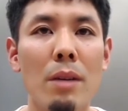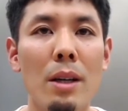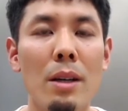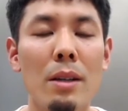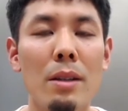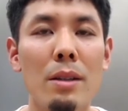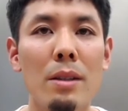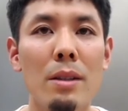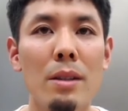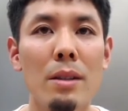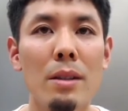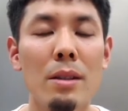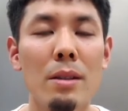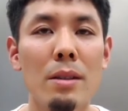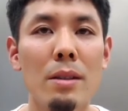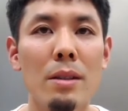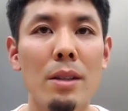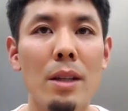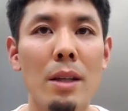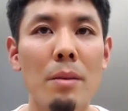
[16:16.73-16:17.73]
In this
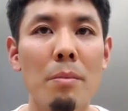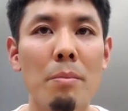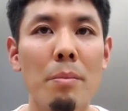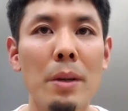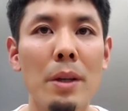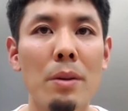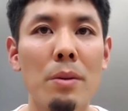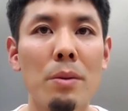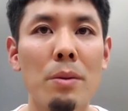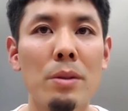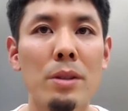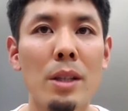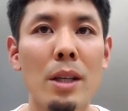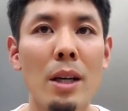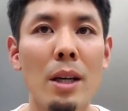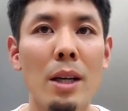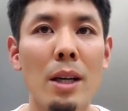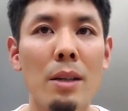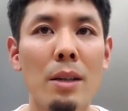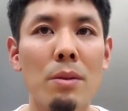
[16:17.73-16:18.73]
session, we
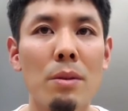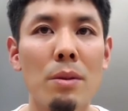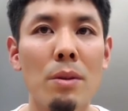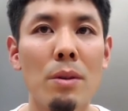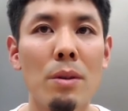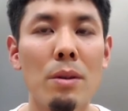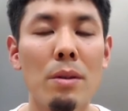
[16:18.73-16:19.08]
introduced